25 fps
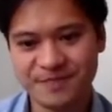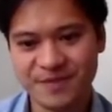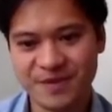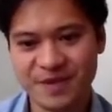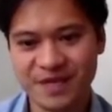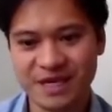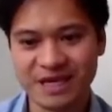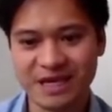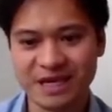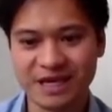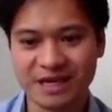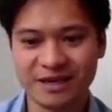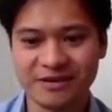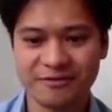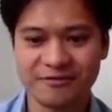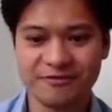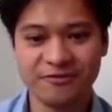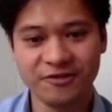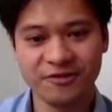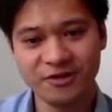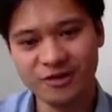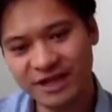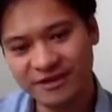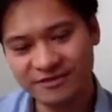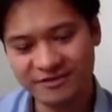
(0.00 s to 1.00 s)
the
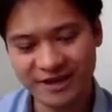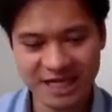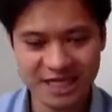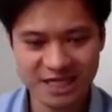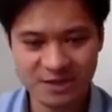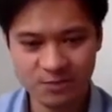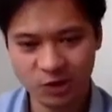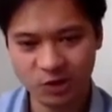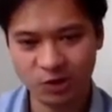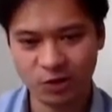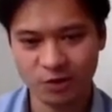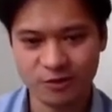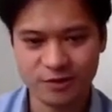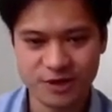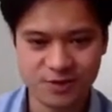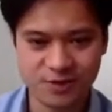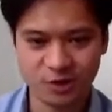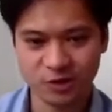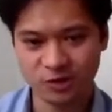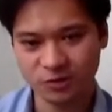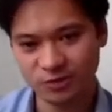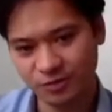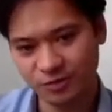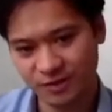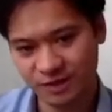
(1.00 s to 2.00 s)
fully flexible orange
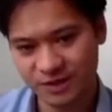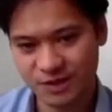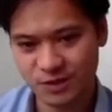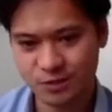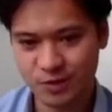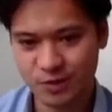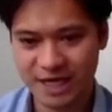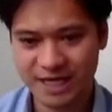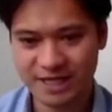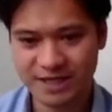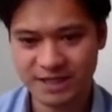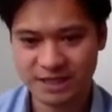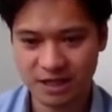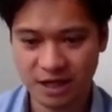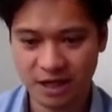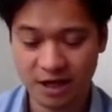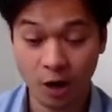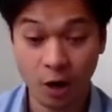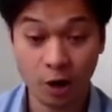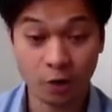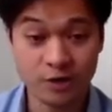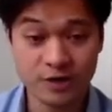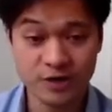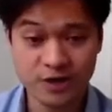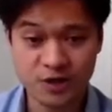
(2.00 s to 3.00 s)
model, the squares,
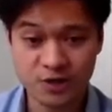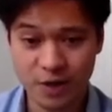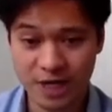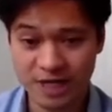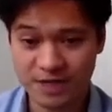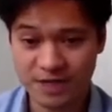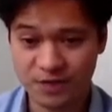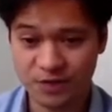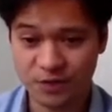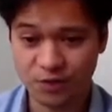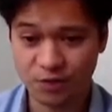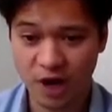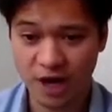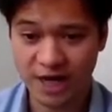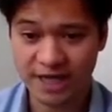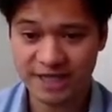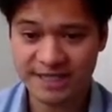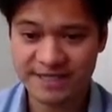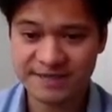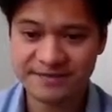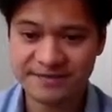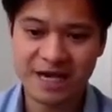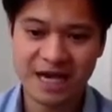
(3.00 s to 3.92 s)
orange squares on the right,